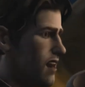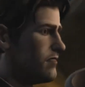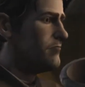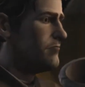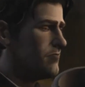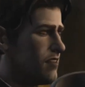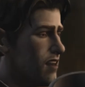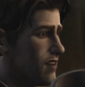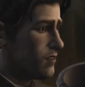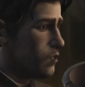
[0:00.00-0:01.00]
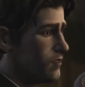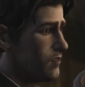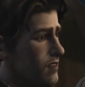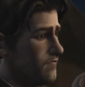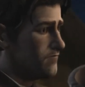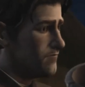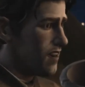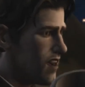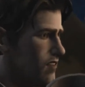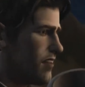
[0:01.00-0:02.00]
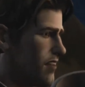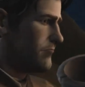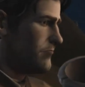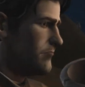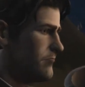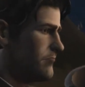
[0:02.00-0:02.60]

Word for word: to your wine. With that attitude, uh, you'll never be more